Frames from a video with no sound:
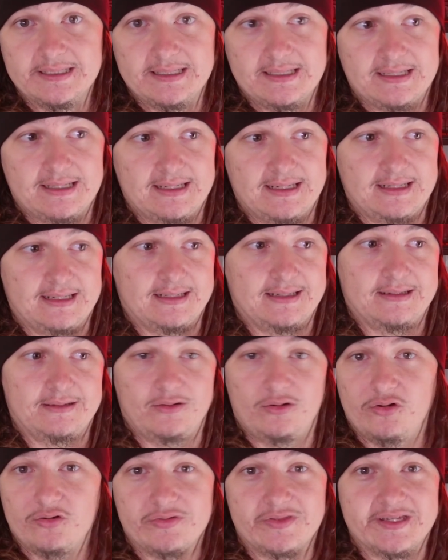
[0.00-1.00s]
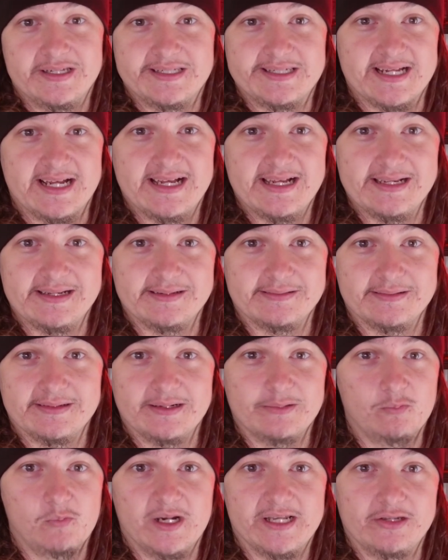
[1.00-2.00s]
on the day,
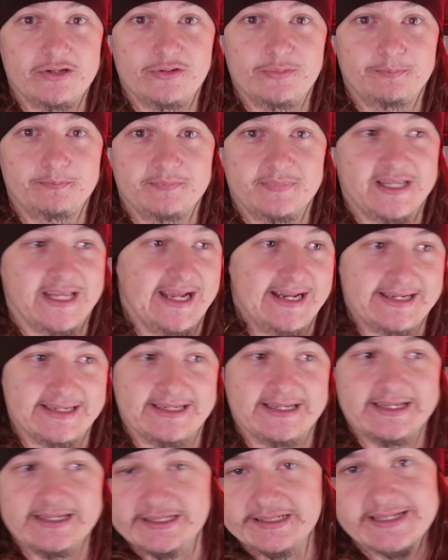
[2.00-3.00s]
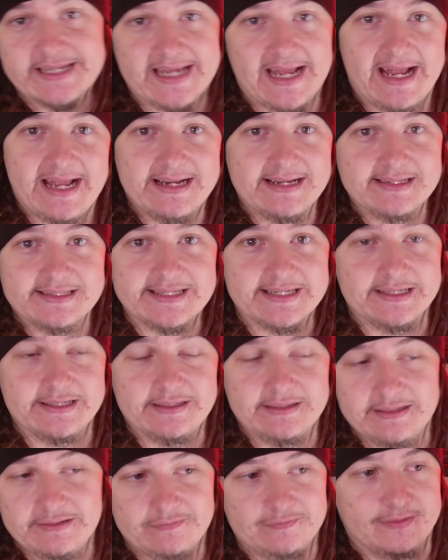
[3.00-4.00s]
and when you get it into
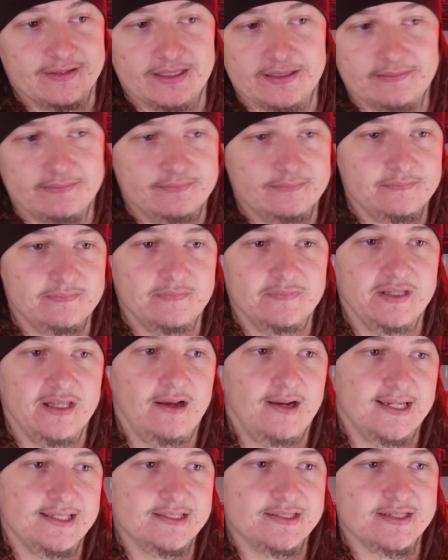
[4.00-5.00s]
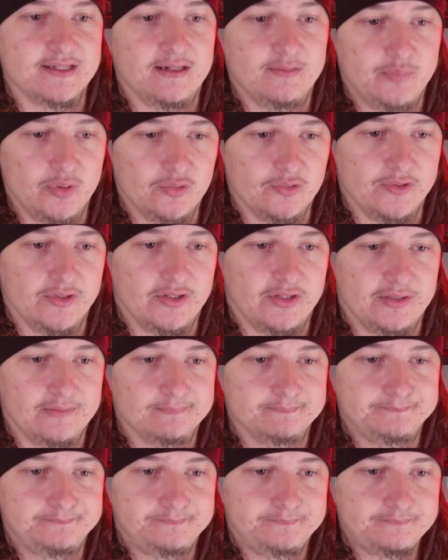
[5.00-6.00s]
editing, if it lines up or not.
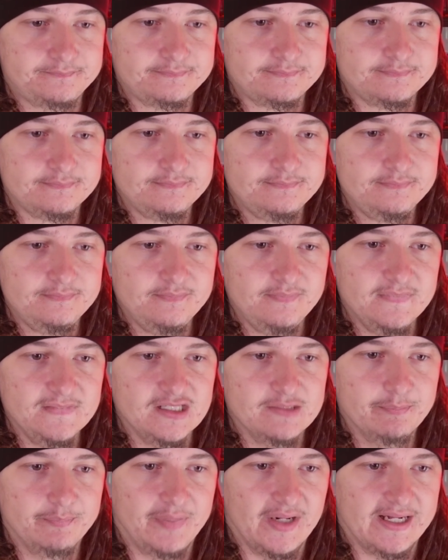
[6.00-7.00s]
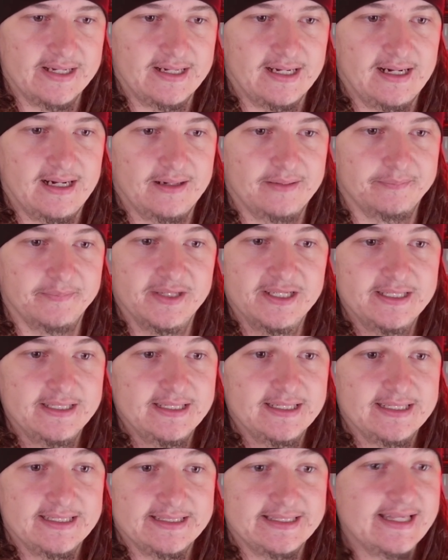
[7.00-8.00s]
But
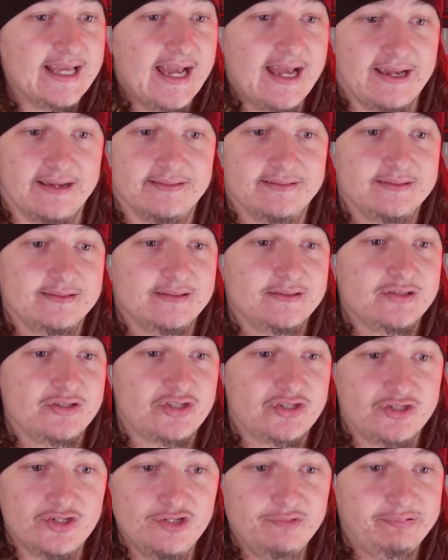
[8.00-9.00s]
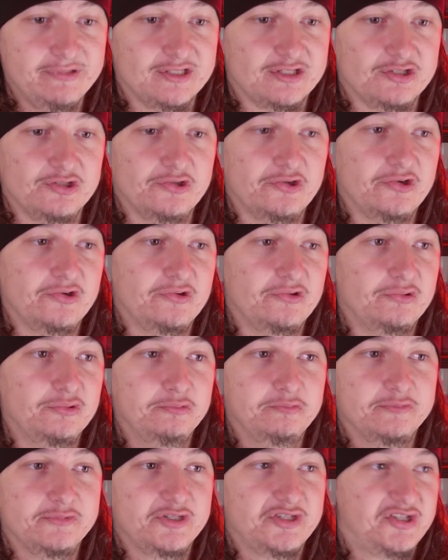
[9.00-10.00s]
yeah, super cool,
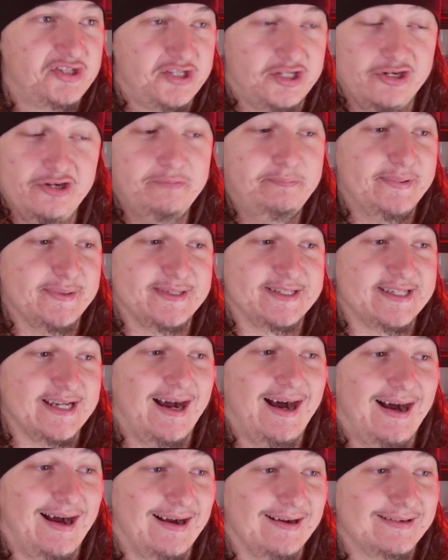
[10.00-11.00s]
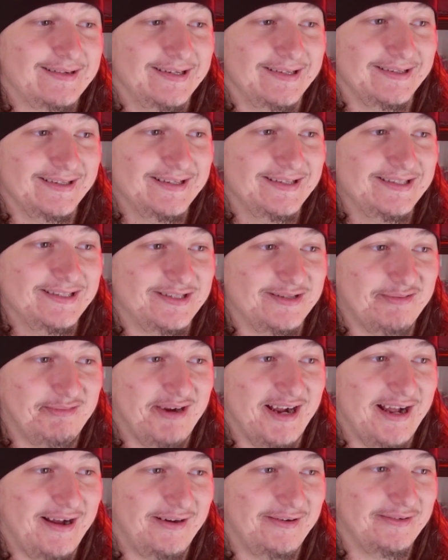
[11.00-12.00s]
super dark as
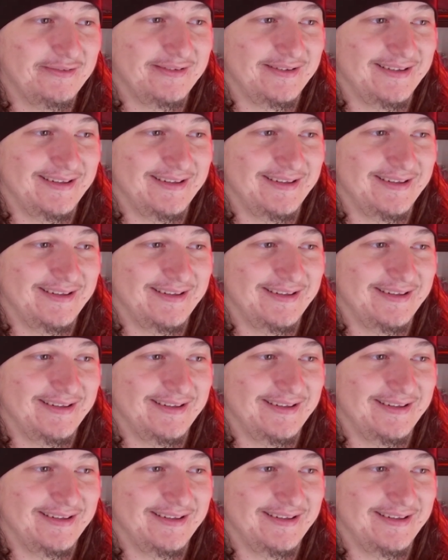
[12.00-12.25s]
well.